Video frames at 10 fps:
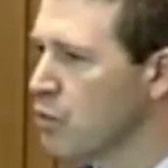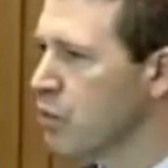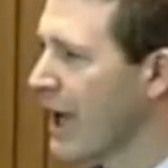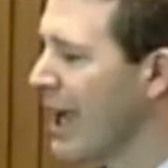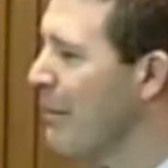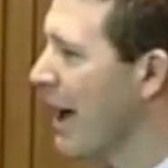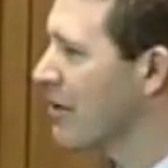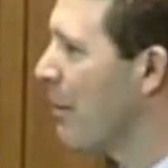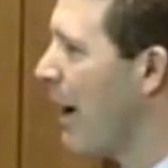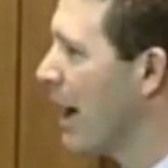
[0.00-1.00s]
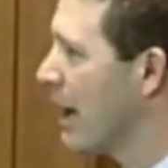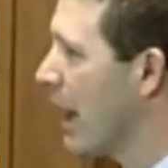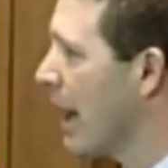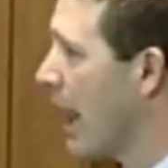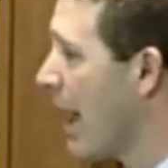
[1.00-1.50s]
came back to mind.
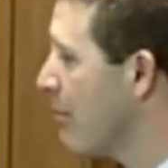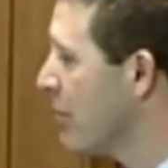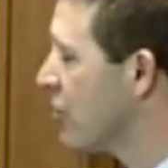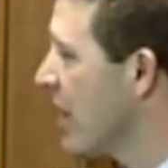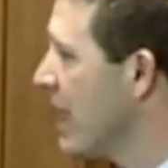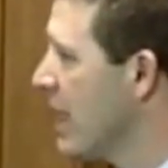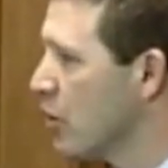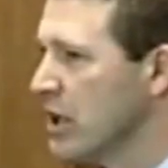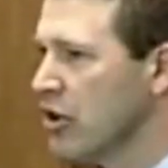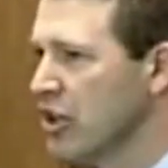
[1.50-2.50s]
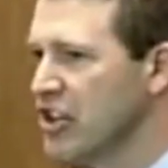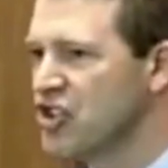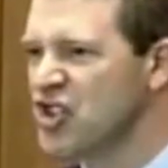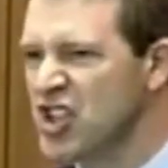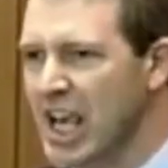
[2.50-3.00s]
And I've been sitting here literally
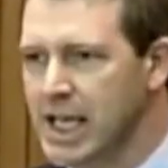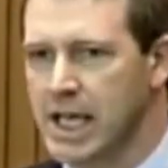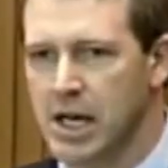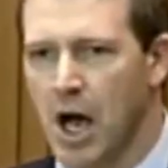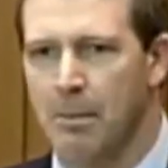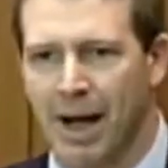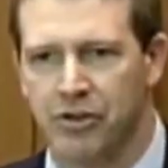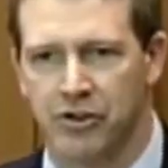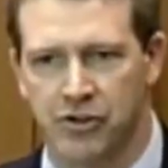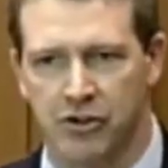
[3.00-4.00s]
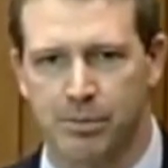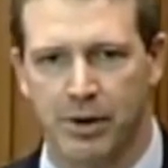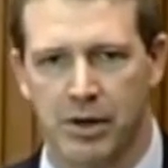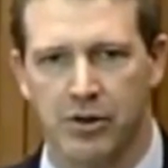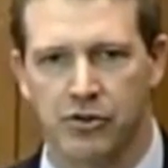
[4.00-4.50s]
shaking about this
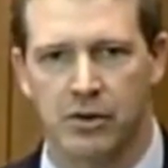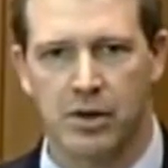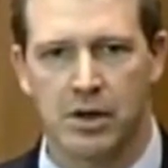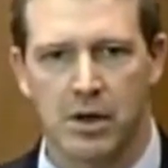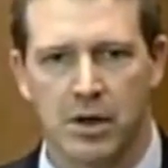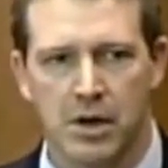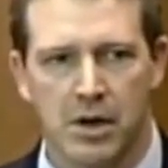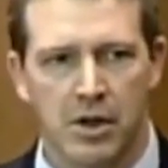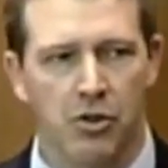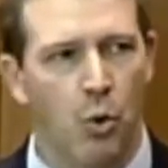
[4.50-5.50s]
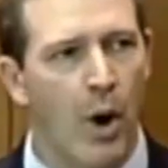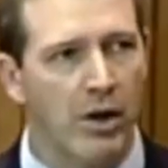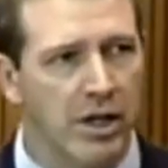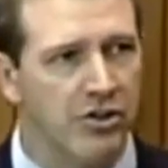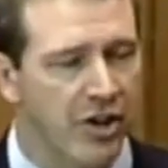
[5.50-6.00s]
experience. The
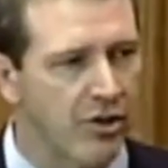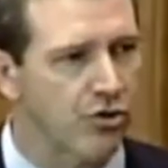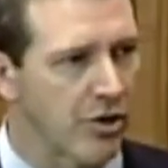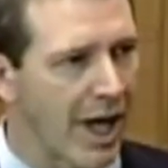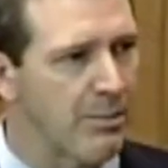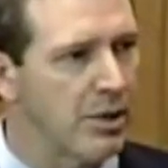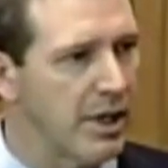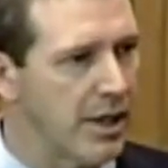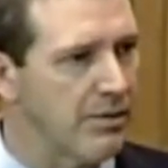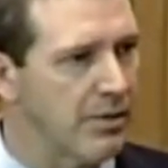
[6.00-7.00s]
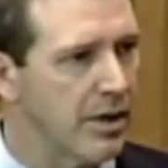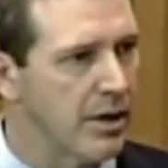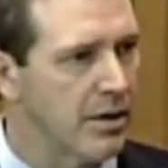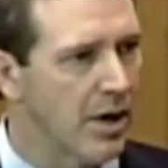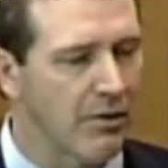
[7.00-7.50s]
well-intentioned, I believe,
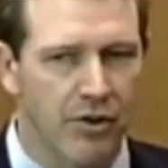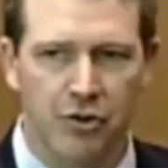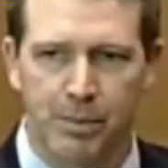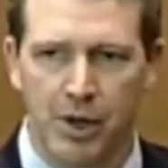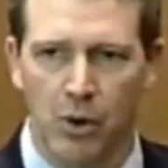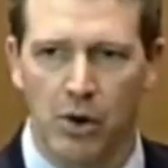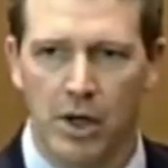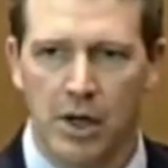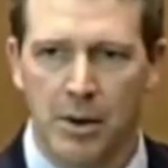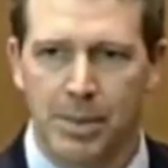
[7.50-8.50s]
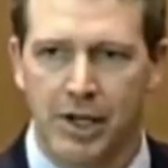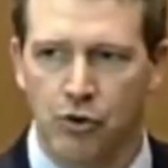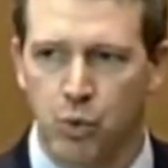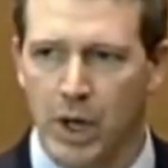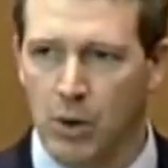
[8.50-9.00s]
of this bill,
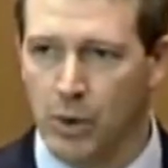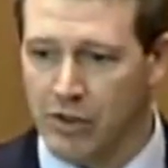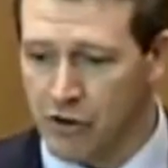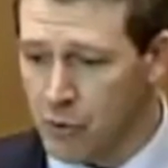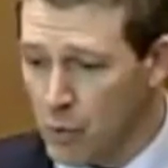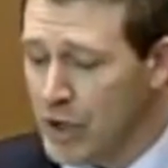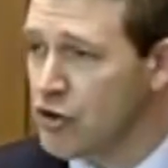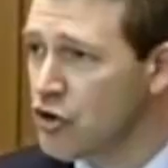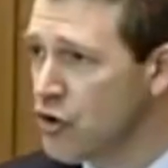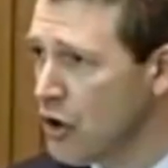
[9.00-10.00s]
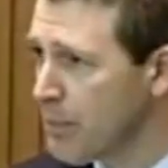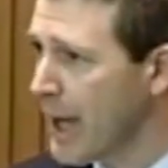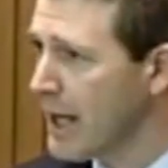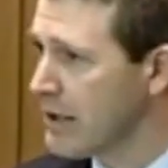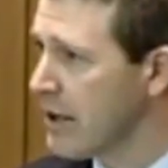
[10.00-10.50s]
because we should
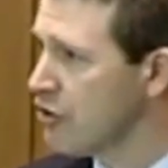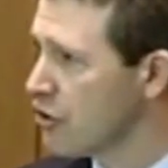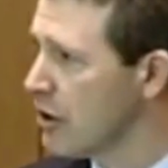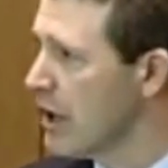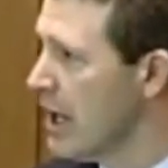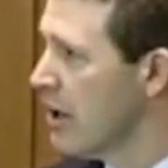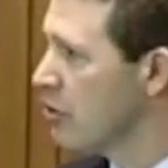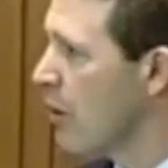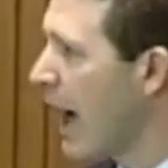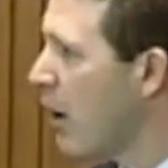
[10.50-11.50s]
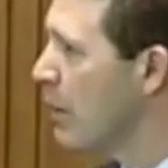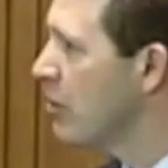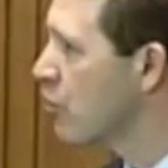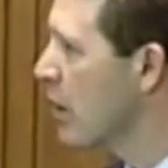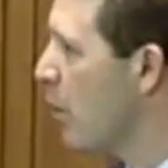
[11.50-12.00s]
pay attention to how we
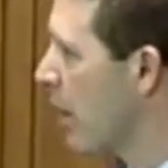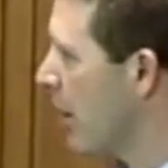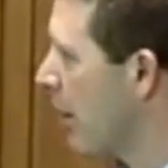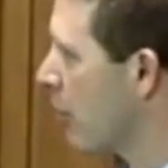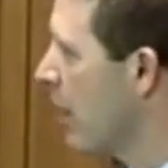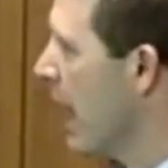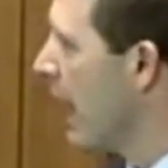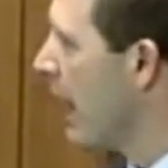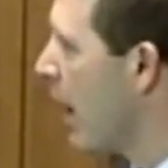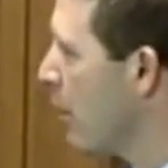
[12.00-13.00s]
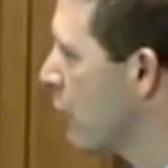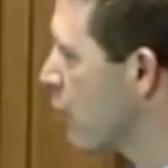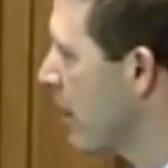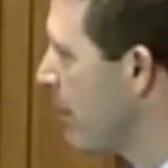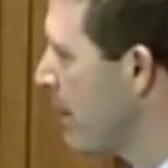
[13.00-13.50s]
treat one another and how we
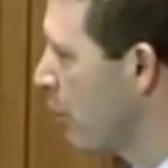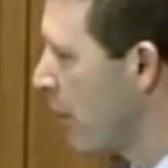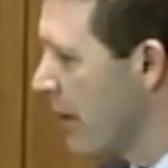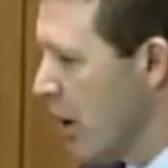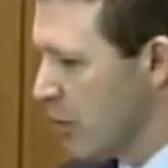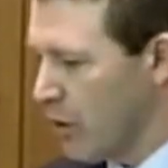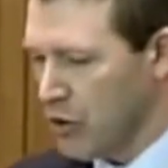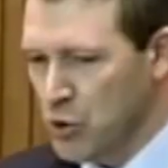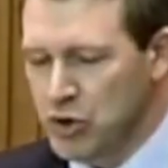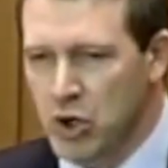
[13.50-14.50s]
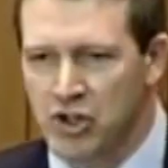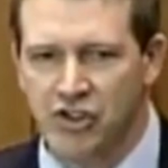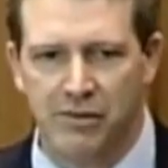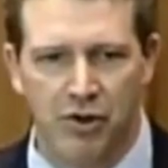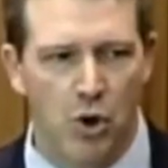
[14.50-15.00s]
treat people who look
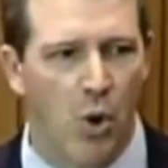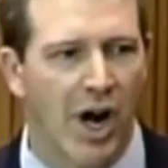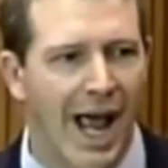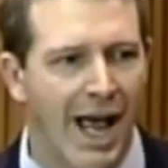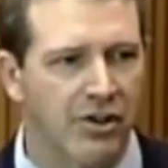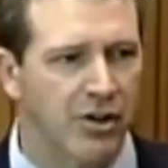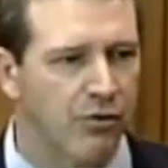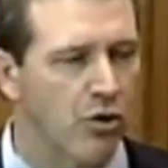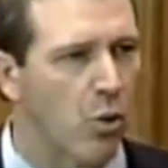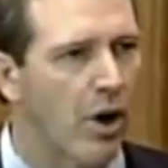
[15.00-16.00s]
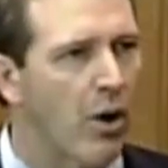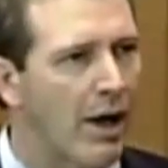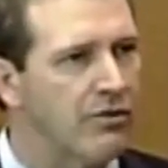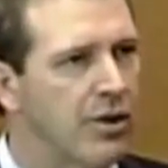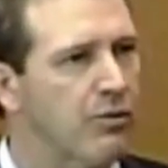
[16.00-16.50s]
different or act different or who
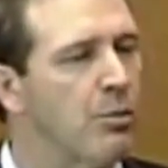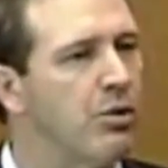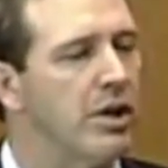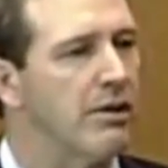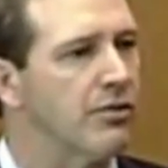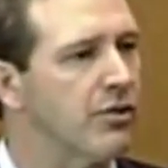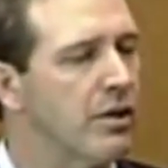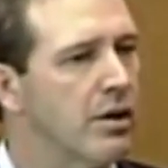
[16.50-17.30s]
have different beliefs.